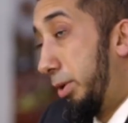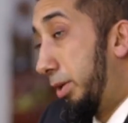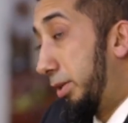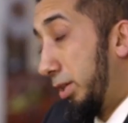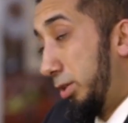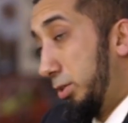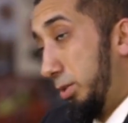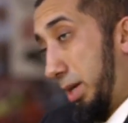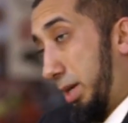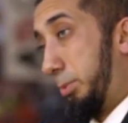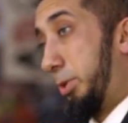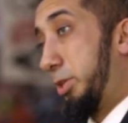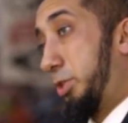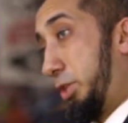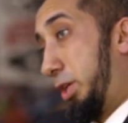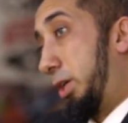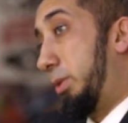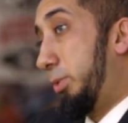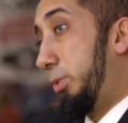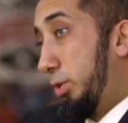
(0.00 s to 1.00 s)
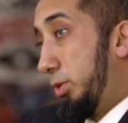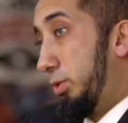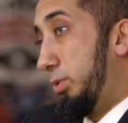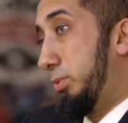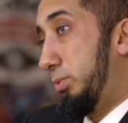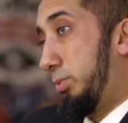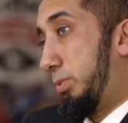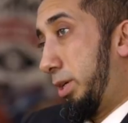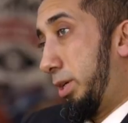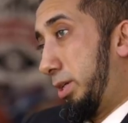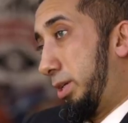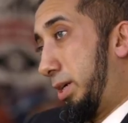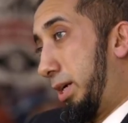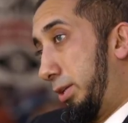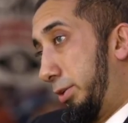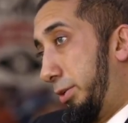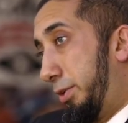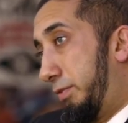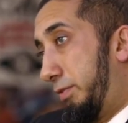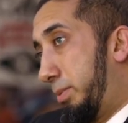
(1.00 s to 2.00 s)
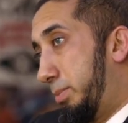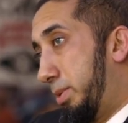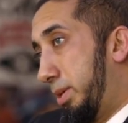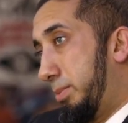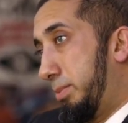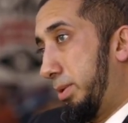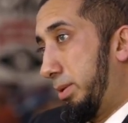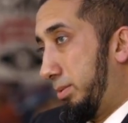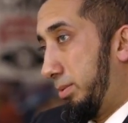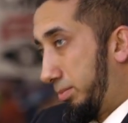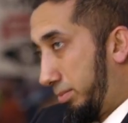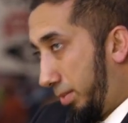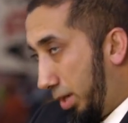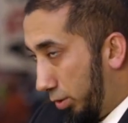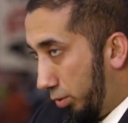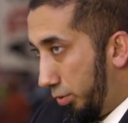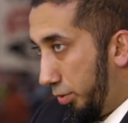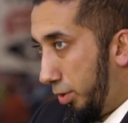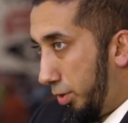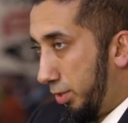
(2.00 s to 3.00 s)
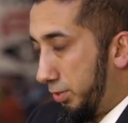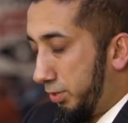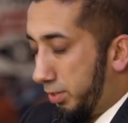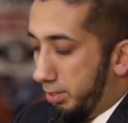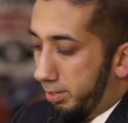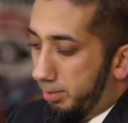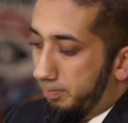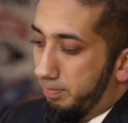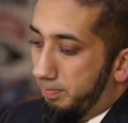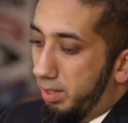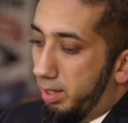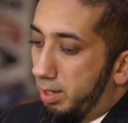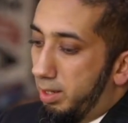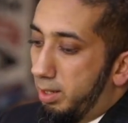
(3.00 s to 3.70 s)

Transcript: I want to tell you, I want to share with you what I learned from him and my own thoughts on it.